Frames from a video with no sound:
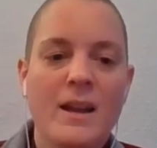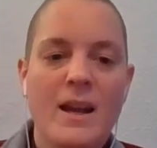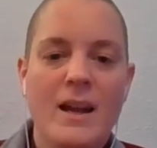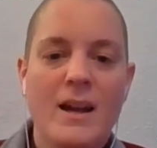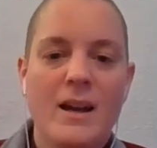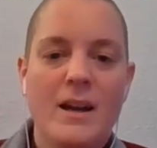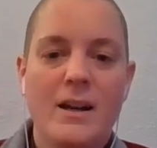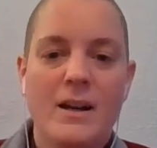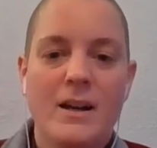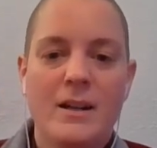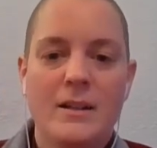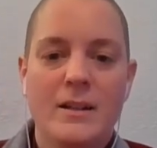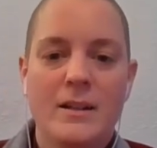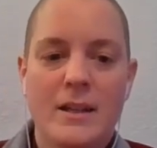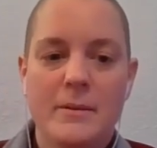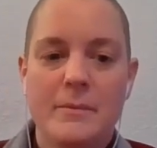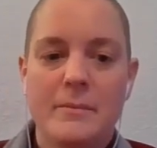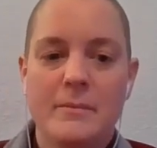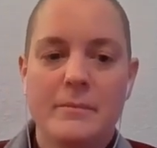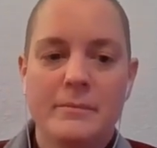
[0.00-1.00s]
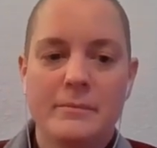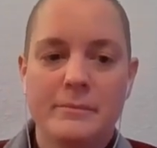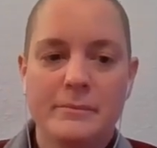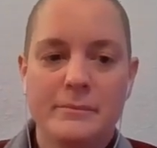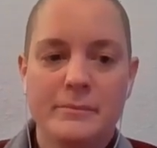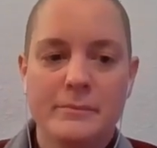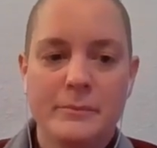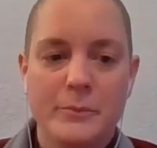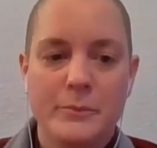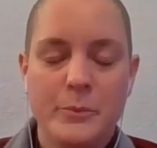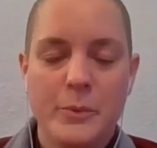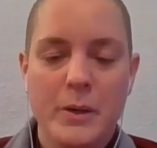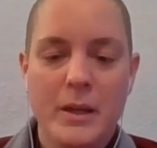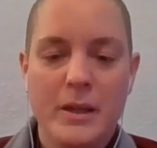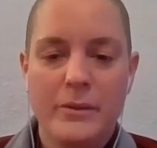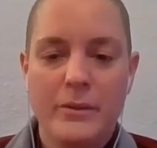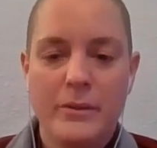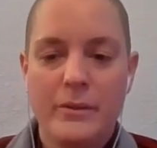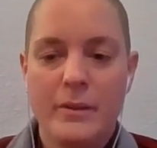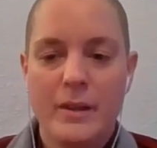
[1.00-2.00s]
And
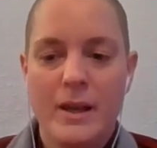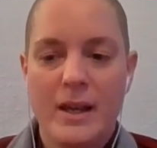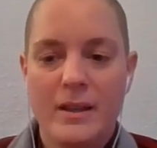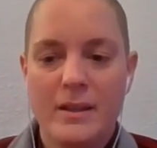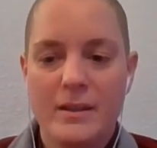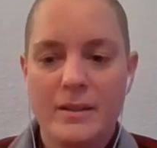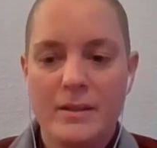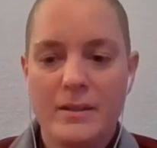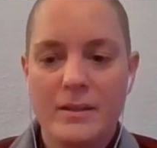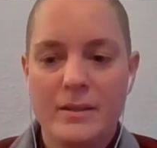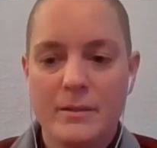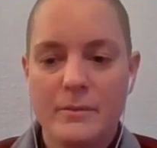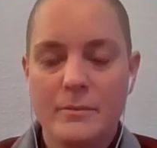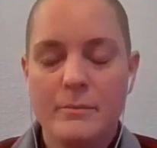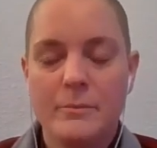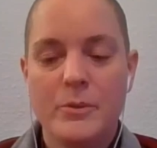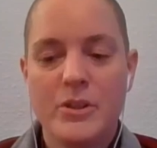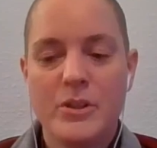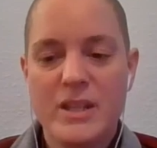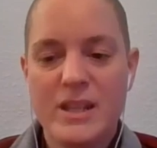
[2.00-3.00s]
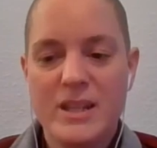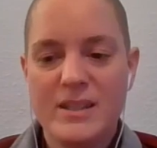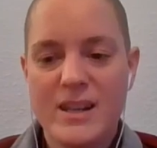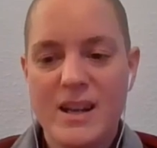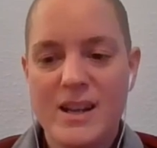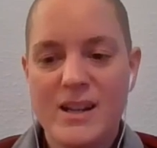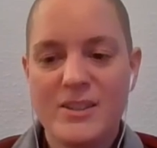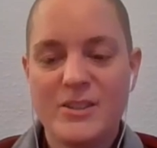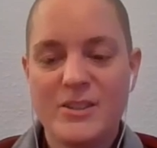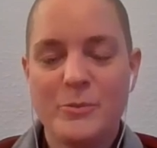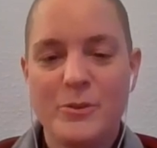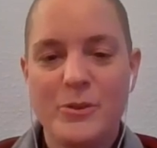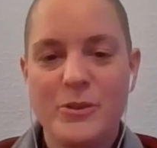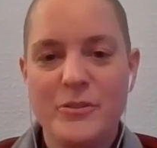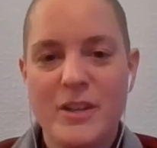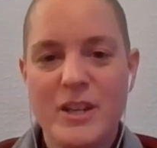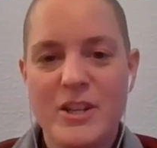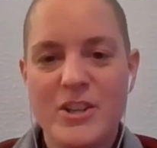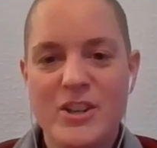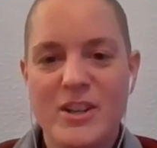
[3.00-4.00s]
with like more details, more
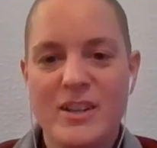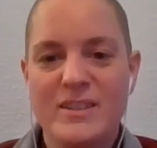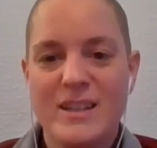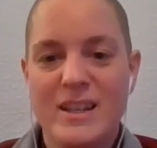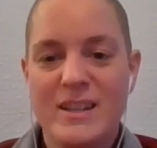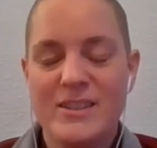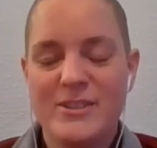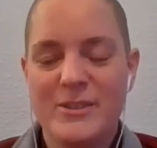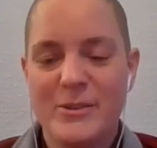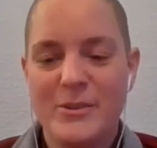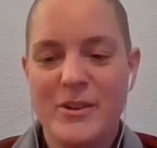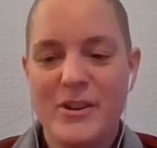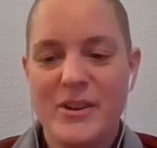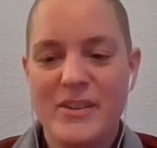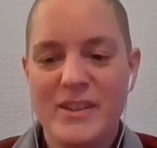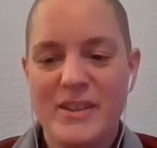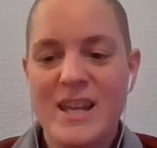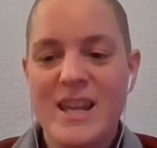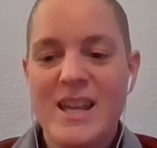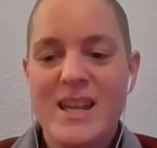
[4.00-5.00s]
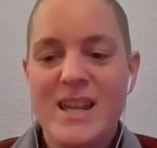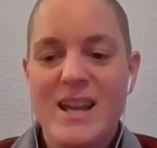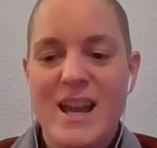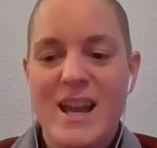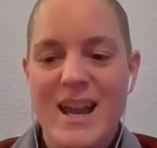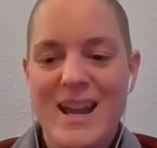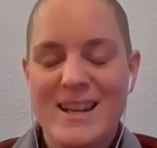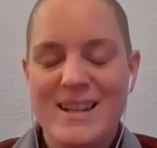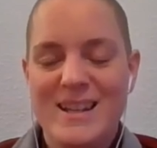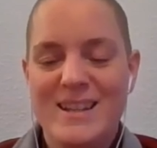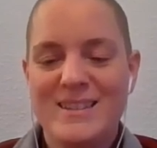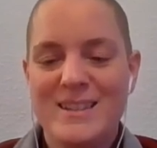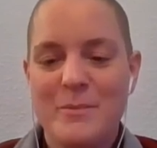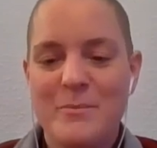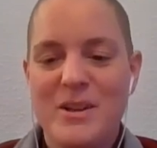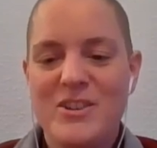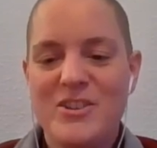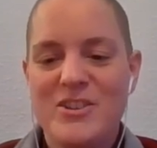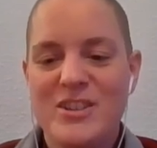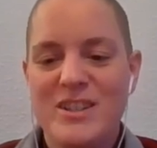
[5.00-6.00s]
features, and so on. And as I
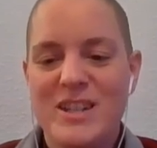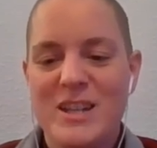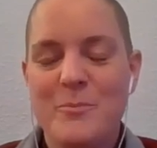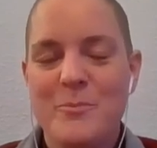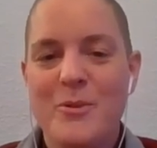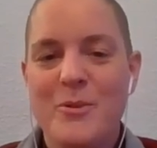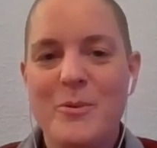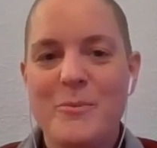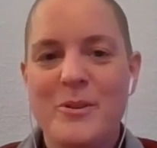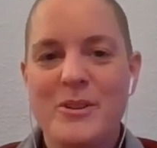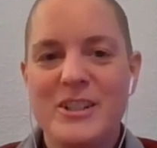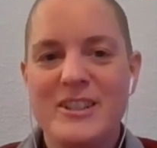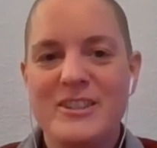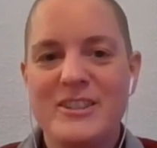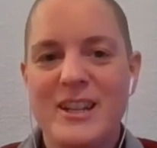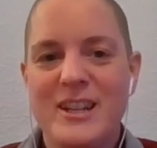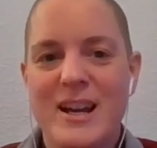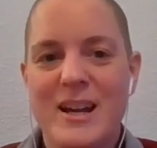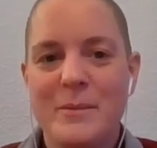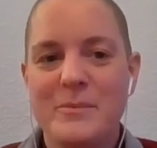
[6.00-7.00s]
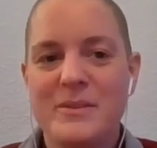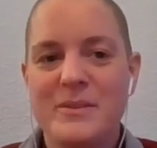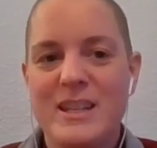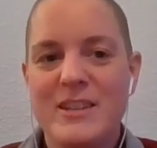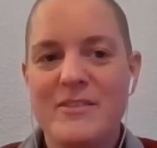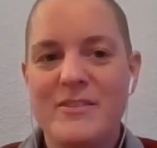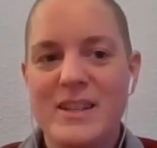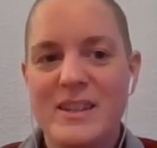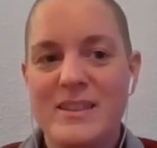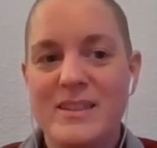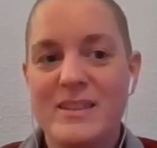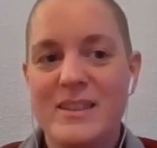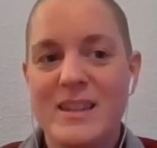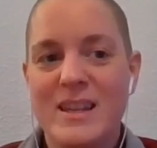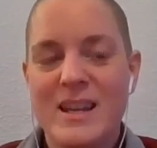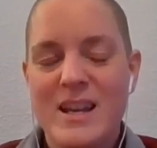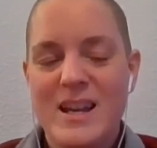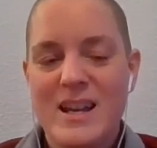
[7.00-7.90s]
mentioned, in more modern times, even